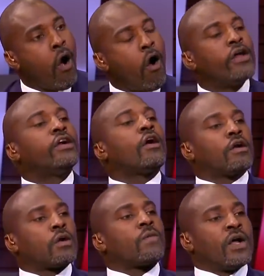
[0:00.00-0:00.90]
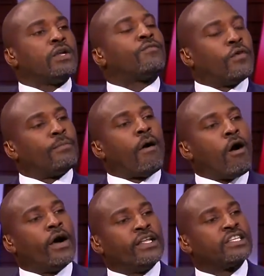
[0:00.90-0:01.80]
or you're going to run the
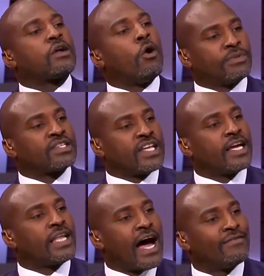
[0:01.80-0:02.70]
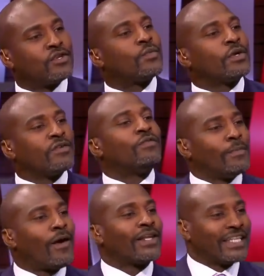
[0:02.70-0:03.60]
football and just hope to stay alive to run the
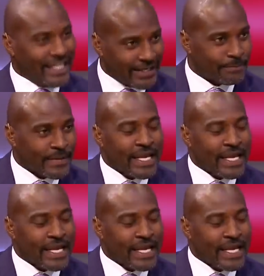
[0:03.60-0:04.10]
football again.